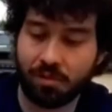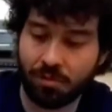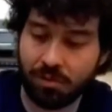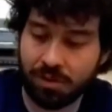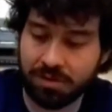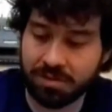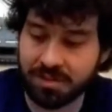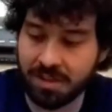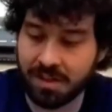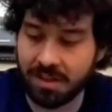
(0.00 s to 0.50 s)

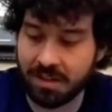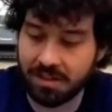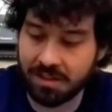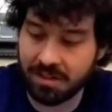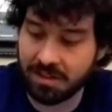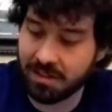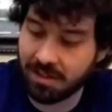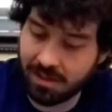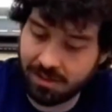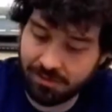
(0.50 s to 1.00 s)
while Sega
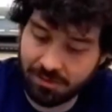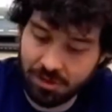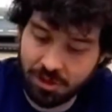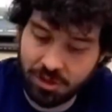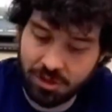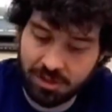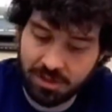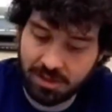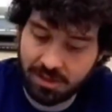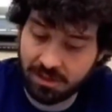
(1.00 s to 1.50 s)
didn't have their
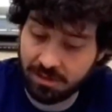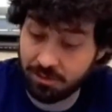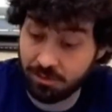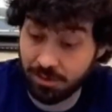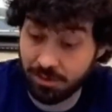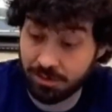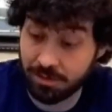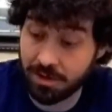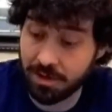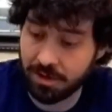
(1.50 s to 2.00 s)
shit together with
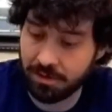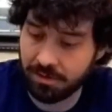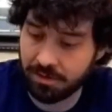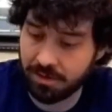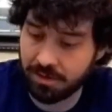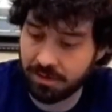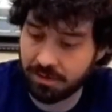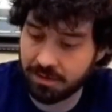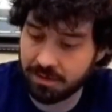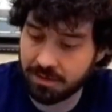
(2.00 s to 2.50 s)
a lot of
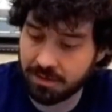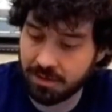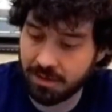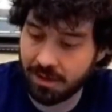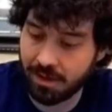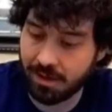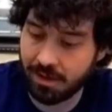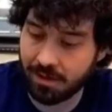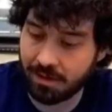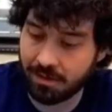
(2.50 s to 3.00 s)
things,
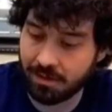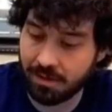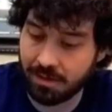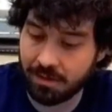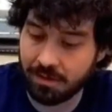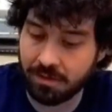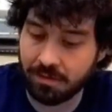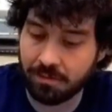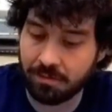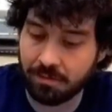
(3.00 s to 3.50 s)
and
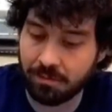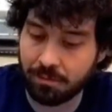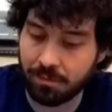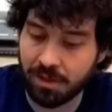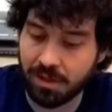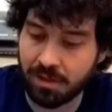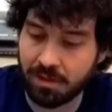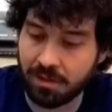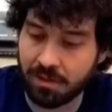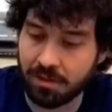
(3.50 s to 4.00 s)
they
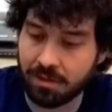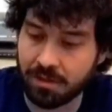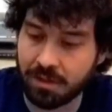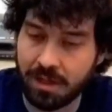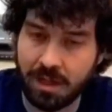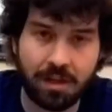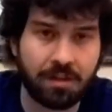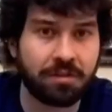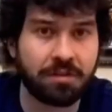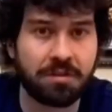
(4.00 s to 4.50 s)
made
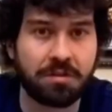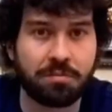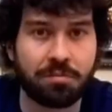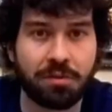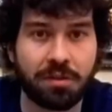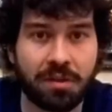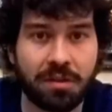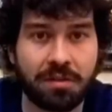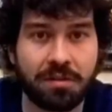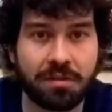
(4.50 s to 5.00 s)
countless
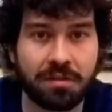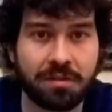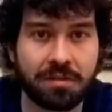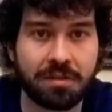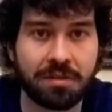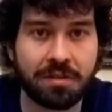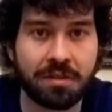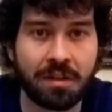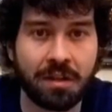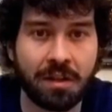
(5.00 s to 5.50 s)

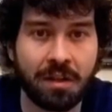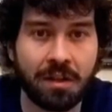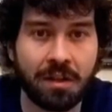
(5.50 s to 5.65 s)
blunders,